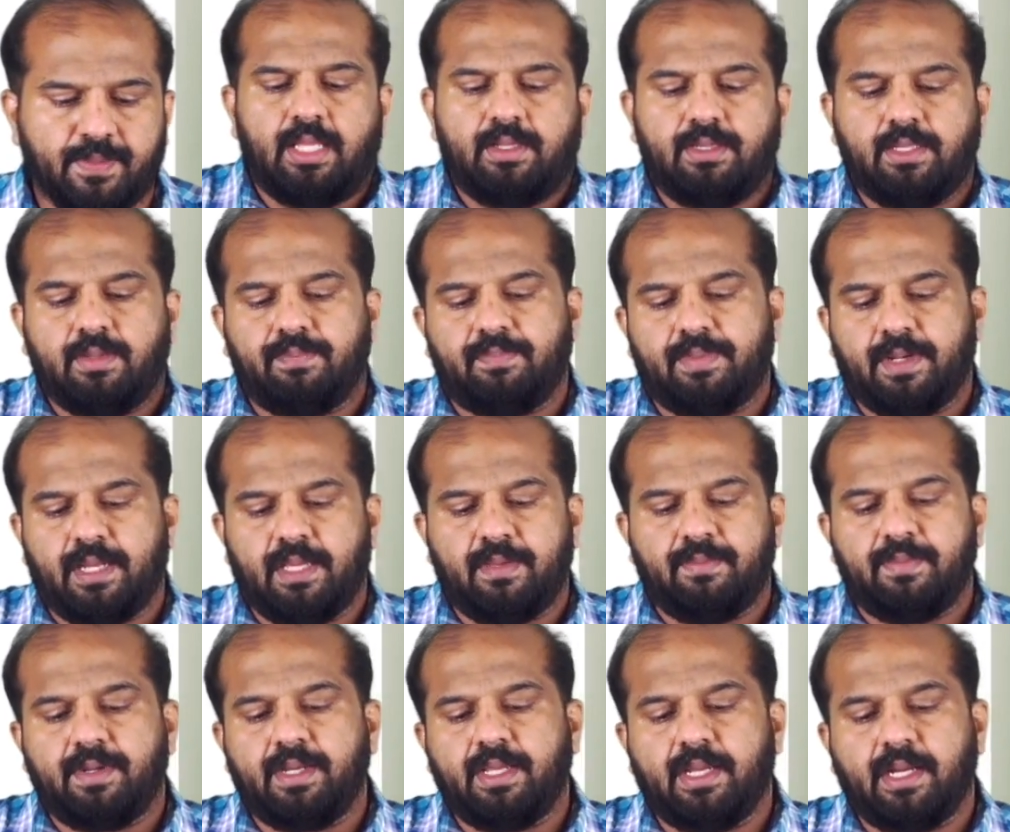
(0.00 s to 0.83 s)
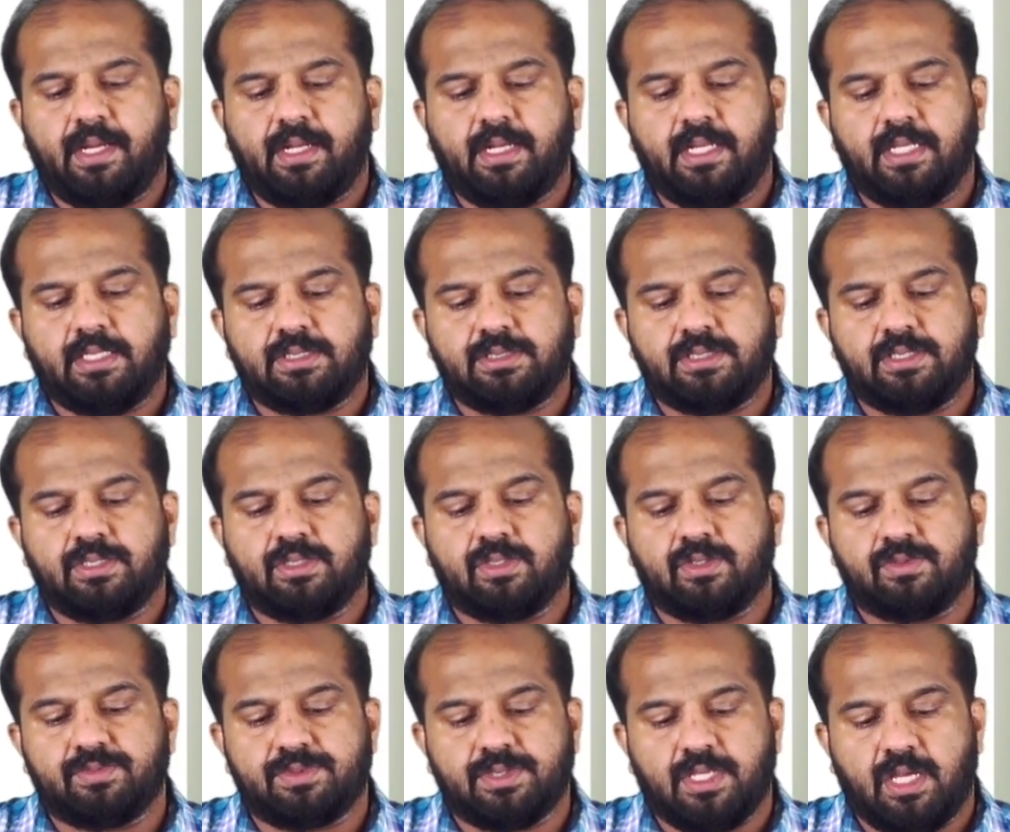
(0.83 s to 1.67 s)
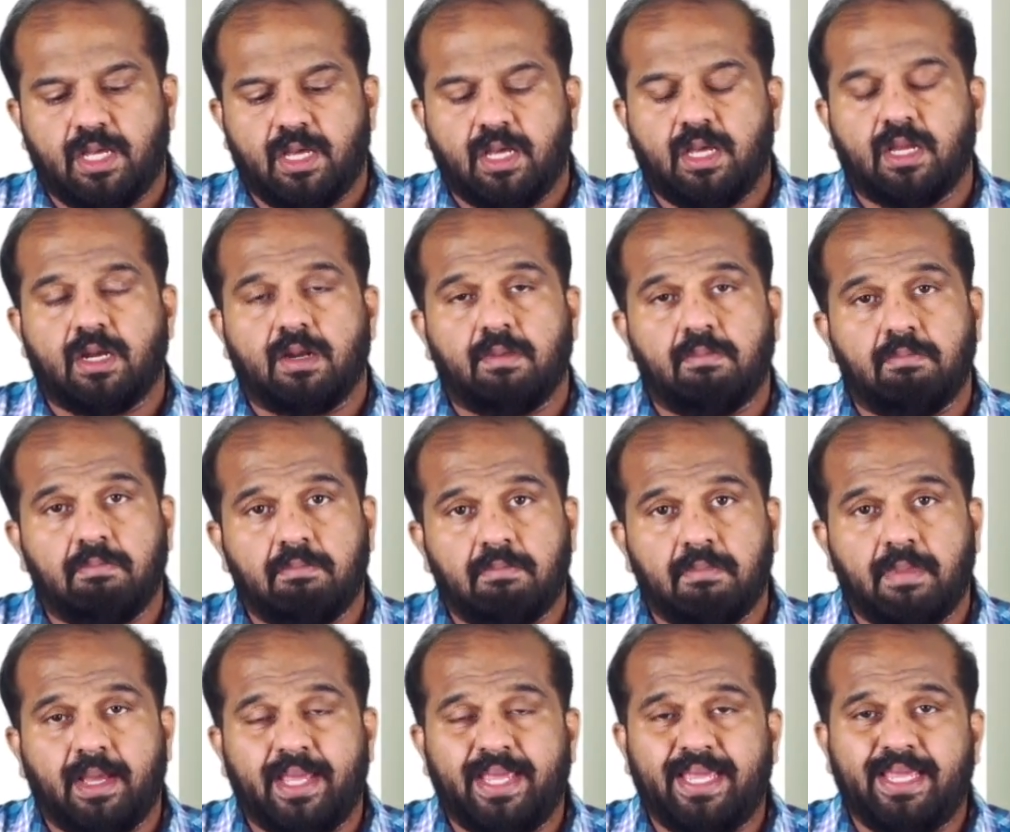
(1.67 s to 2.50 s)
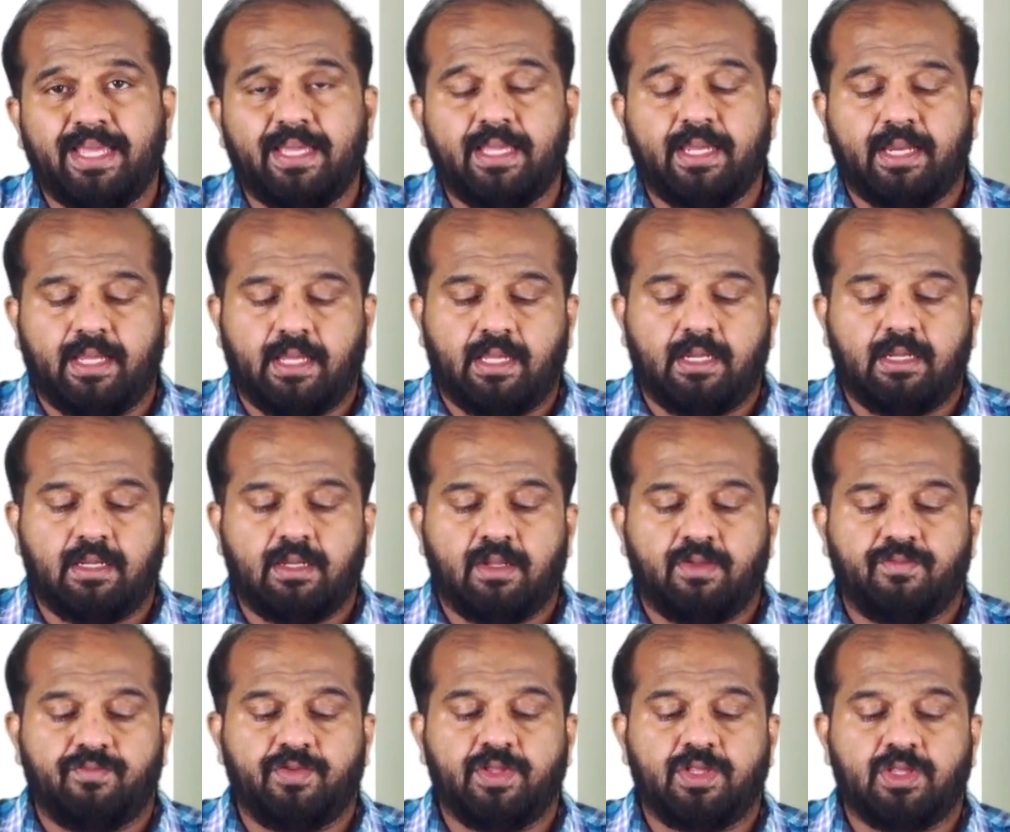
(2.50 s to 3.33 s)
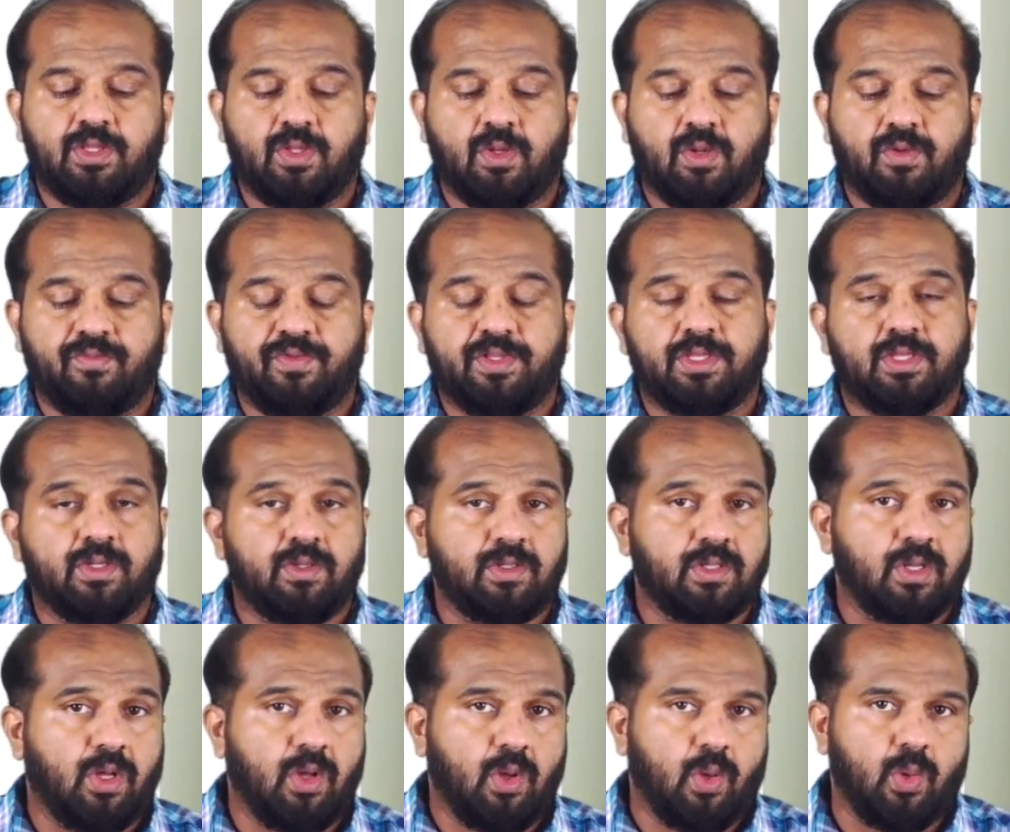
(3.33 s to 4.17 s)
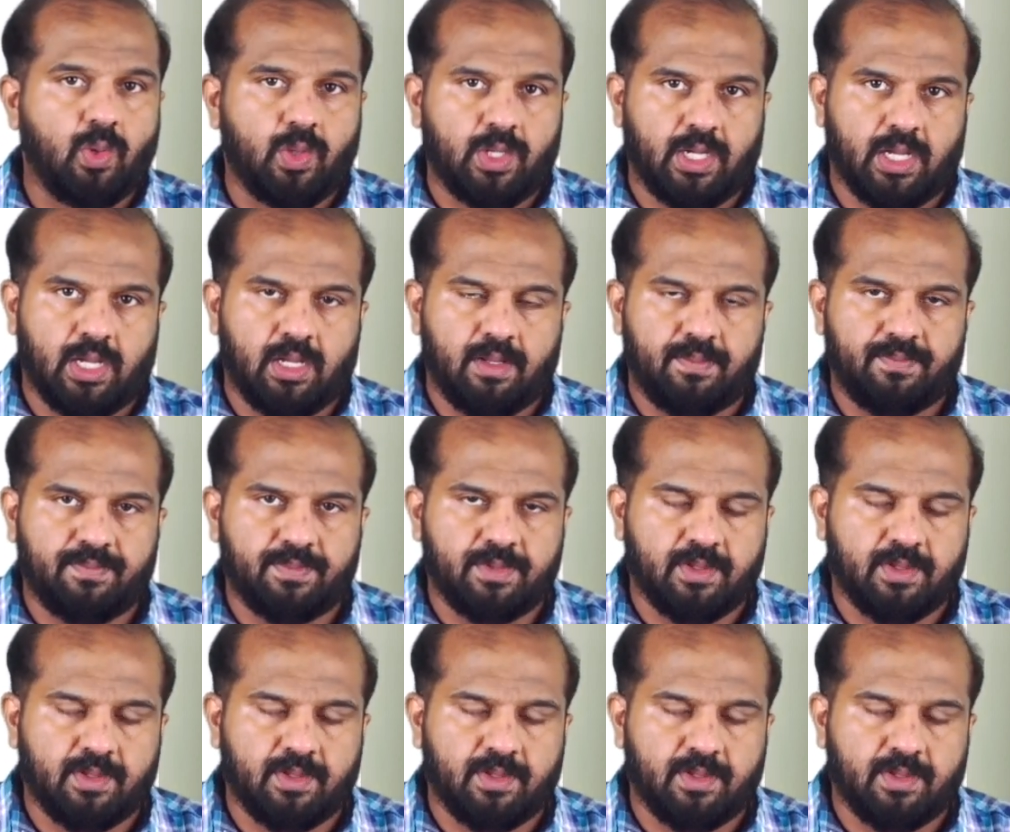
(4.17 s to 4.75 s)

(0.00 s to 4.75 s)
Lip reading: The primary headache syndromes are migraine with or without aura.